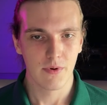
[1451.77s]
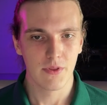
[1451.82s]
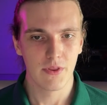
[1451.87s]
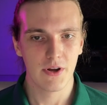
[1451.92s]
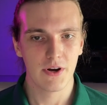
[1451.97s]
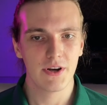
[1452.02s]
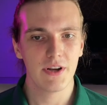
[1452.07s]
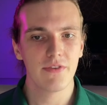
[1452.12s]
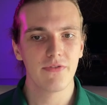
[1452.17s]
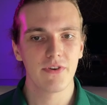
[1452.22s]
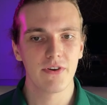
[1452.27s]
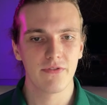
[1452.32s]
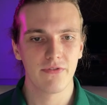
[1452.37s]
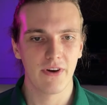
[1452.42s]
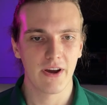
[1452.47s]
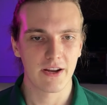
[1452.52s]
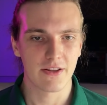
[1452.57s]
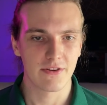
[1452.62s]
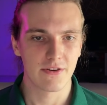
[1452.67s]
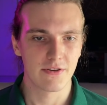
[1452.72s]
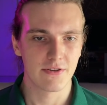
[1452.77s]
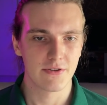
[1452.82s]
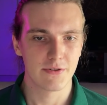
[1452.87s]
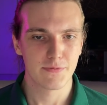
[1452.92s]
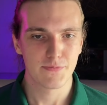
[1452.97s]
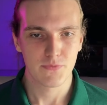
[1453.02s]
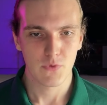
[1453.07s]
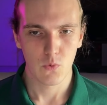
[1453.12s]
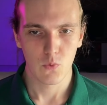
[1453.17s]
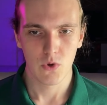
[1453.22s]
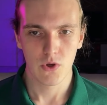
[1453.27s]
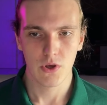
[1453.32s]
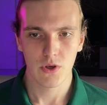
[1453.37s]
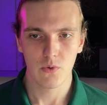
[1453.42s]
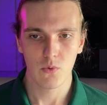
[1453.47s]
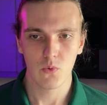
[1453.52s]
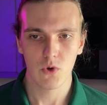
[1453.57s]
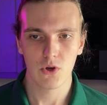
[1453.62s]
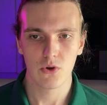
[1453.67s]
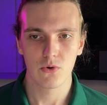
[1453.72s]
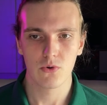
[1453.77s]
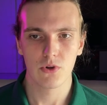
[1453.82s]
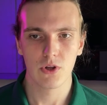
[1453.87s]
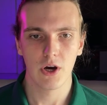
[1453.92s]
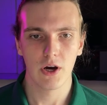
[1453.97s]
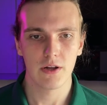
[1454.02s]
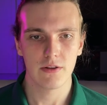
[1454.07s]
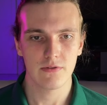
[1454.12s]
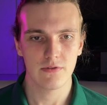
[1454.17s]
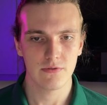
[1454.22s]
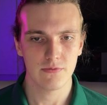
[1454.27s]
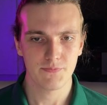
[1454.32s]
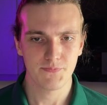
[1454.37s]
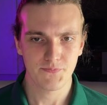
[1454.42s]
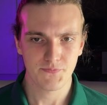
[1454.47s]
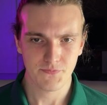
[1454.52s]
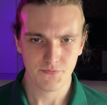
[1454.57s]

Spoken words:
there are different factors. We could not